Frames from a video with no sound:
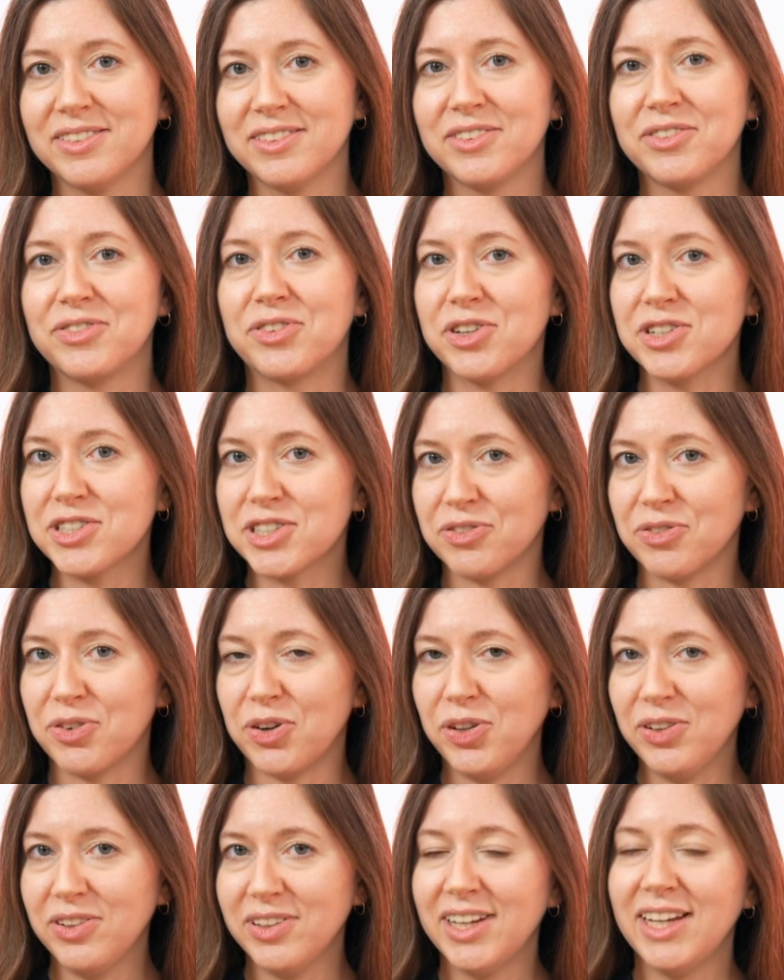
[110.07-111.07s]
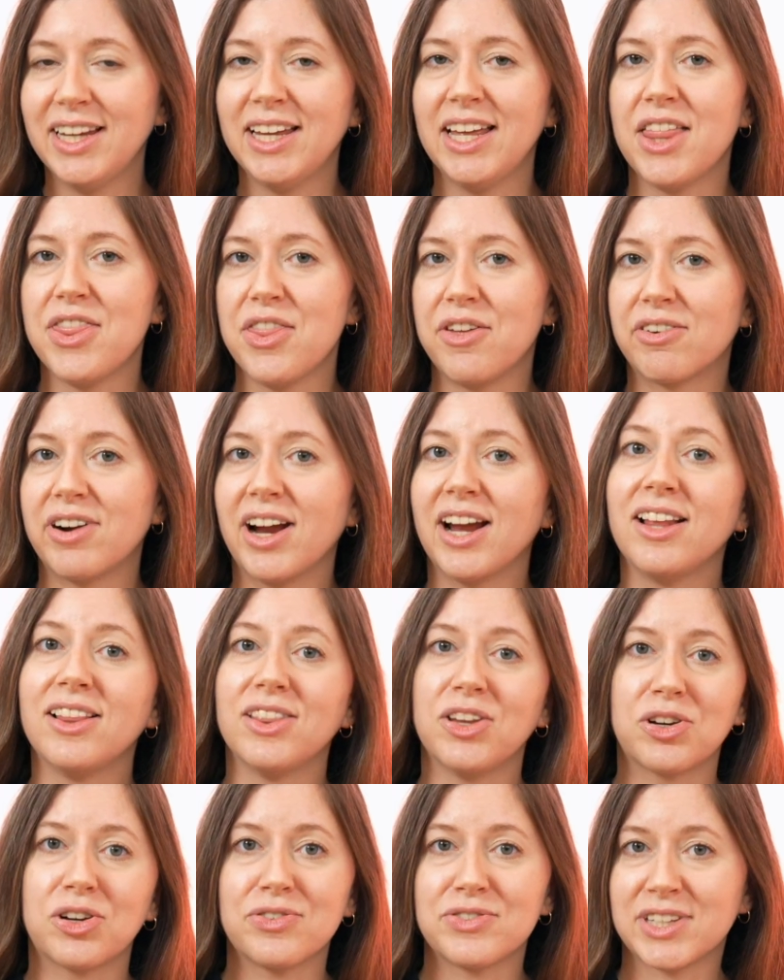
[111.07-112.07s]
First of all, there are a lot
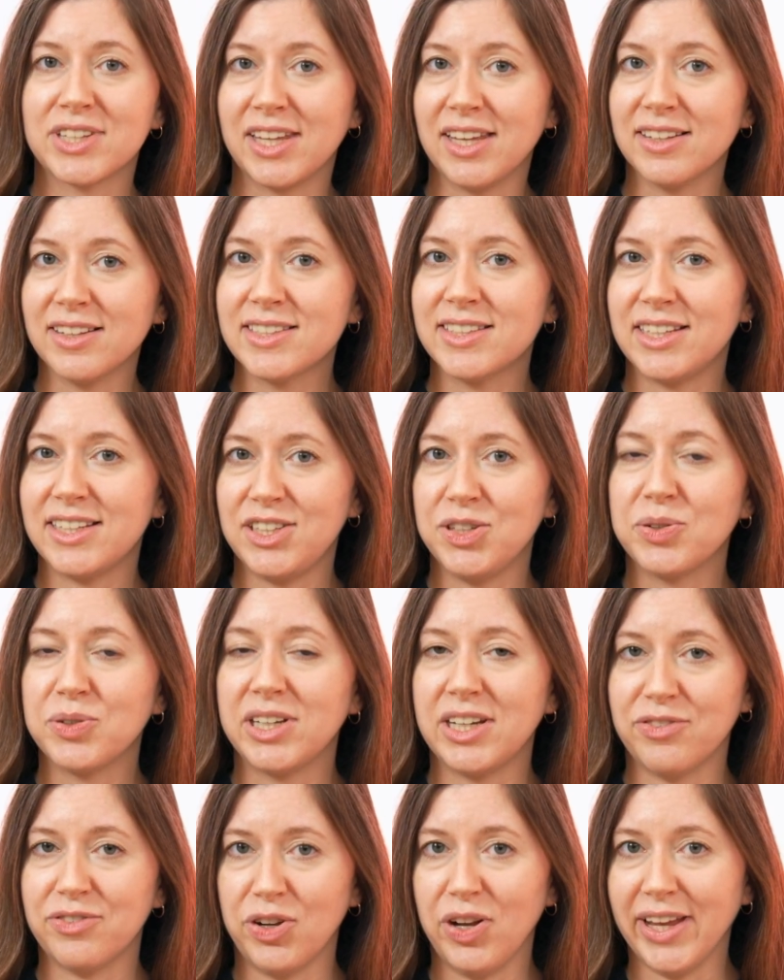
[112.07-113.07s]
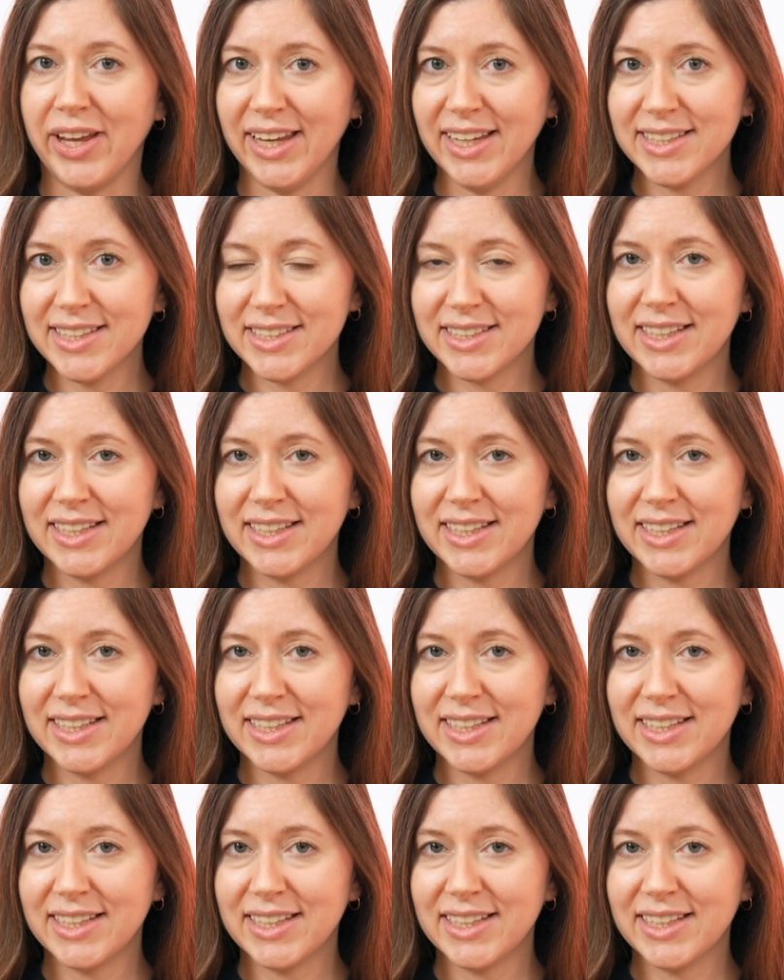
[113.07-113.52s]
of skills that you can evaluate.